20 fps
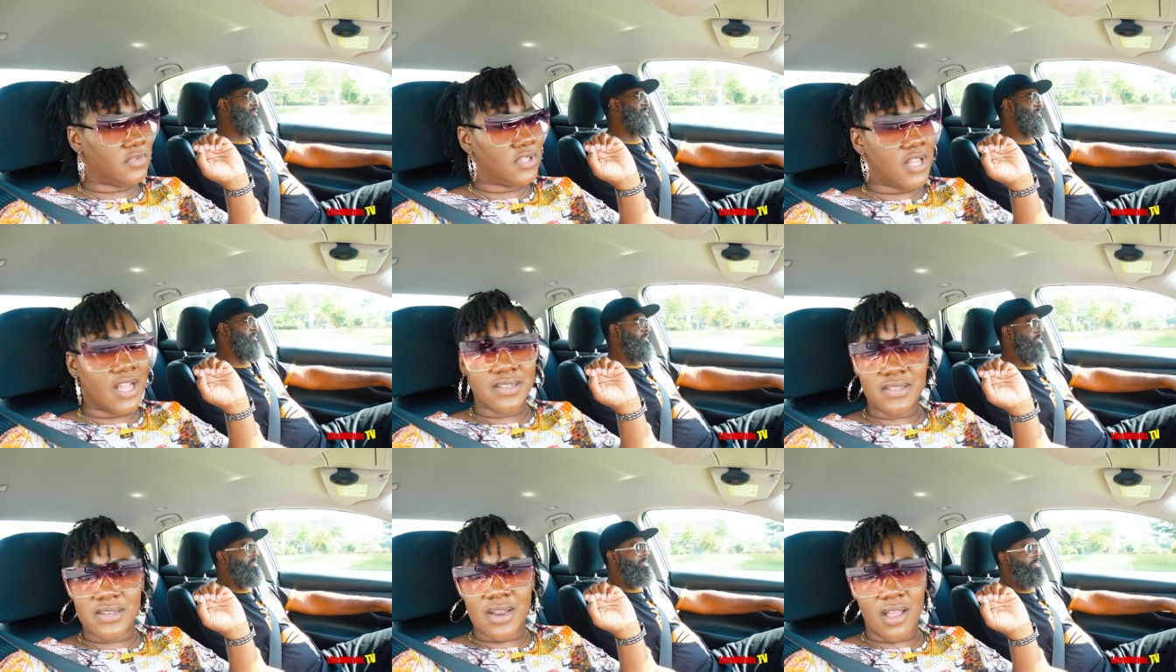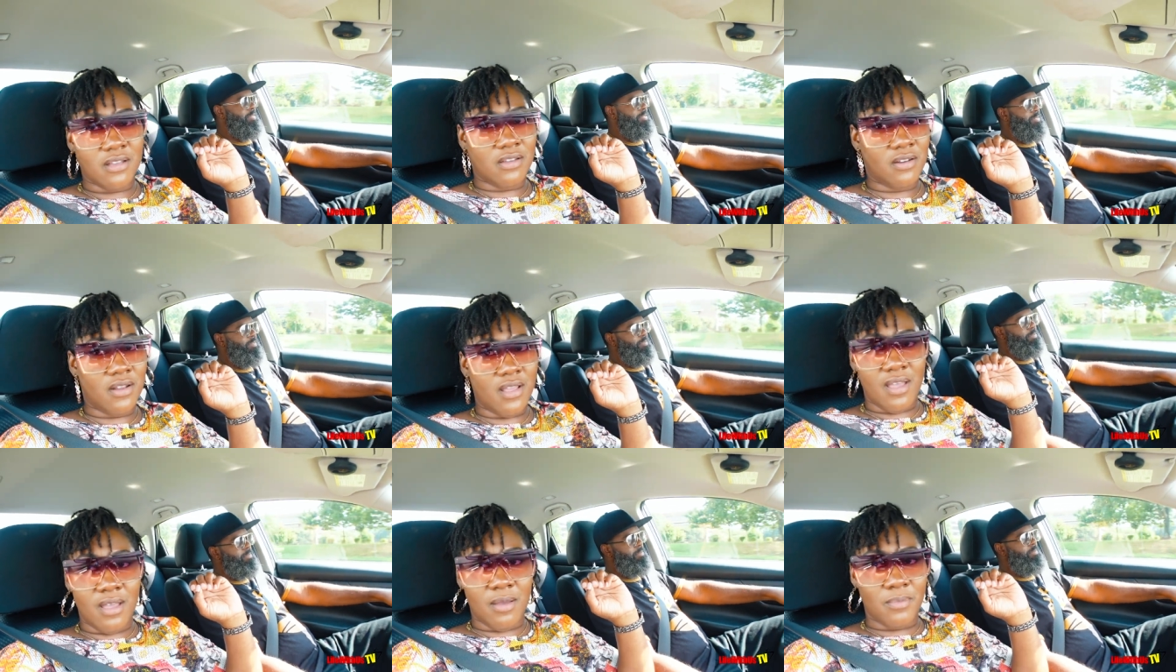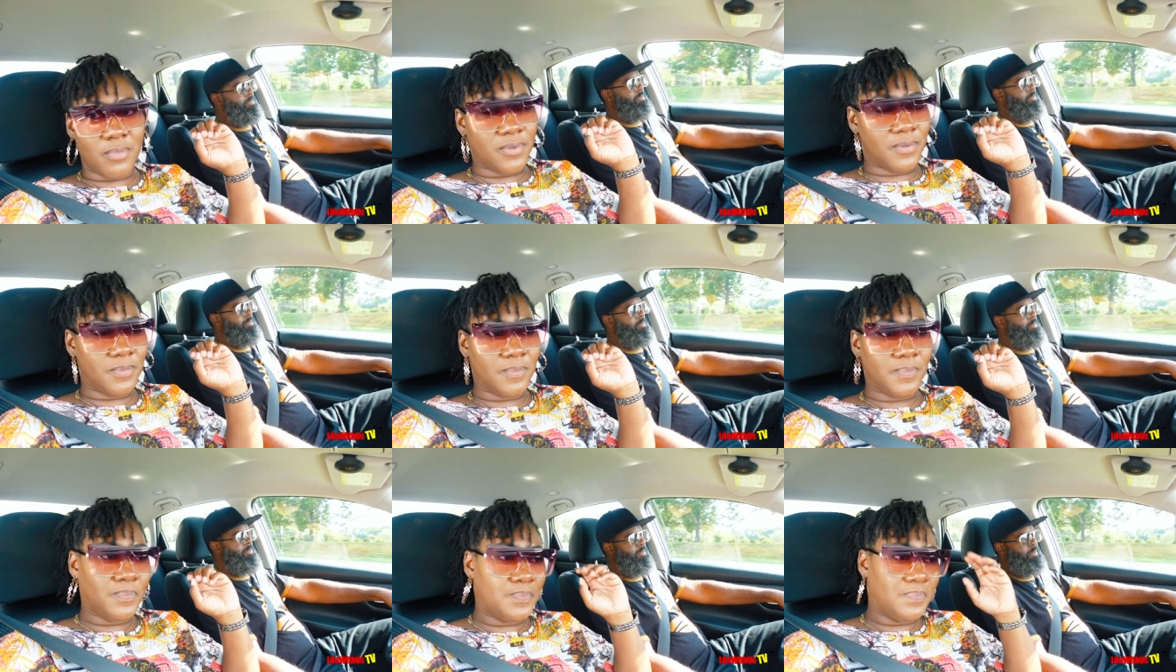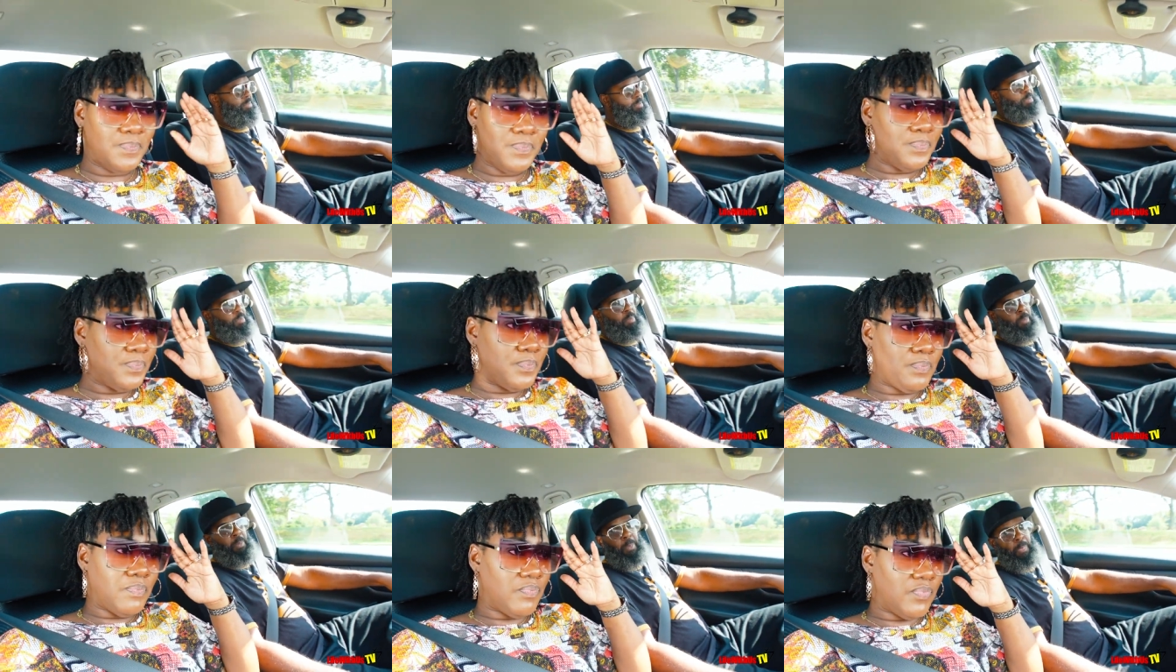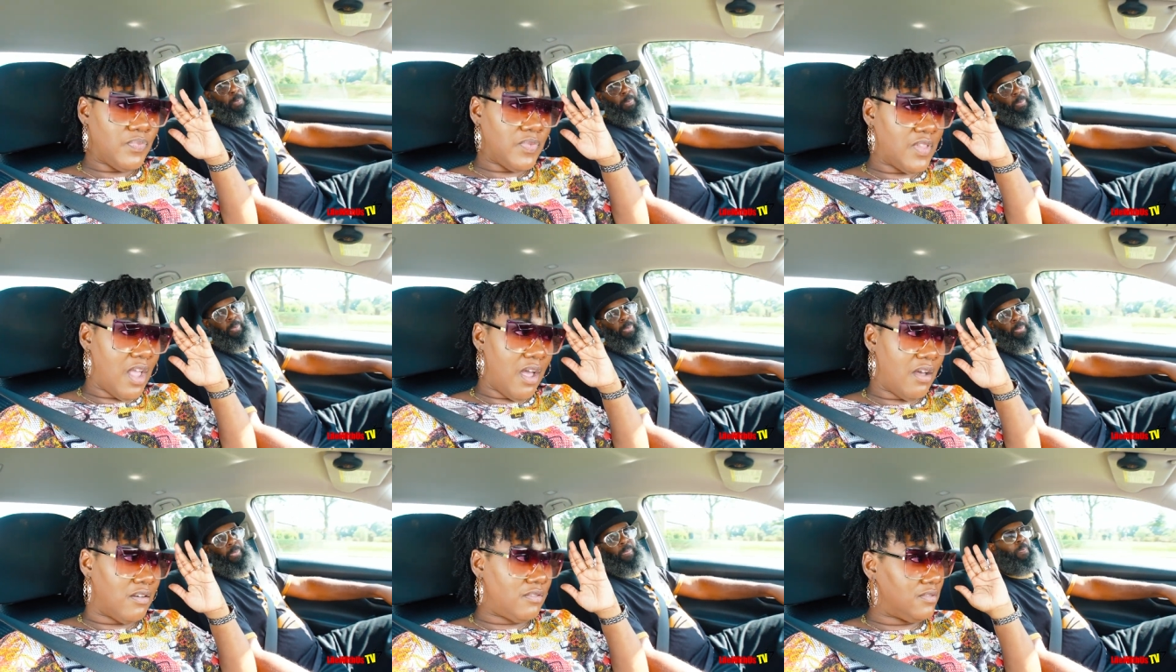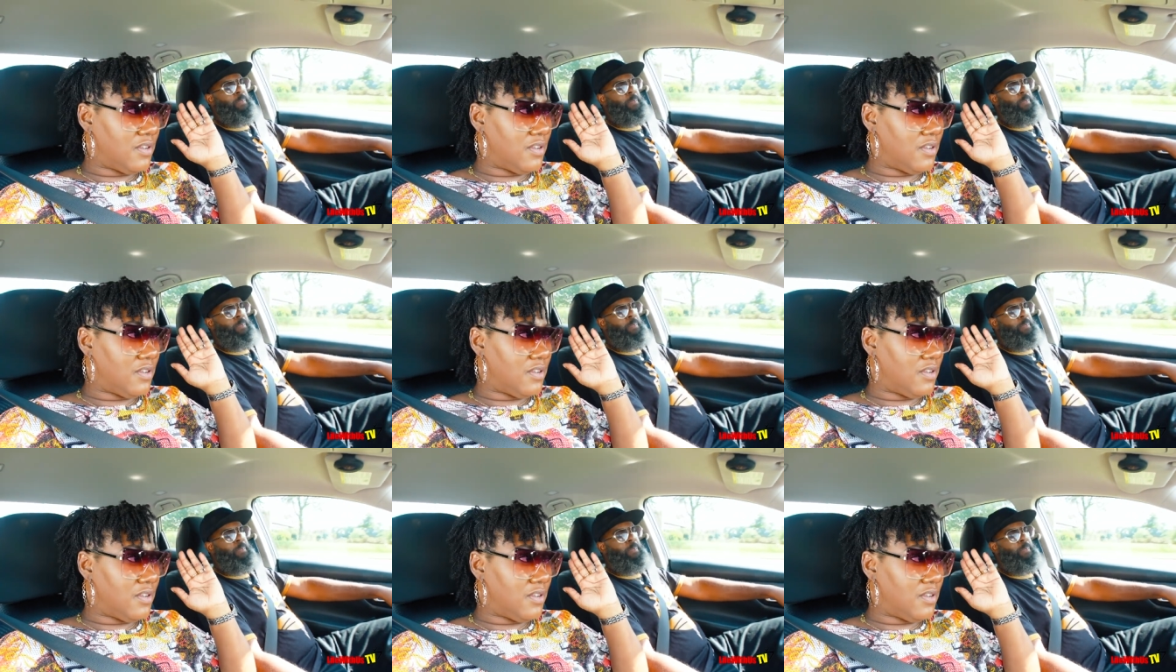that's not going to happen. No.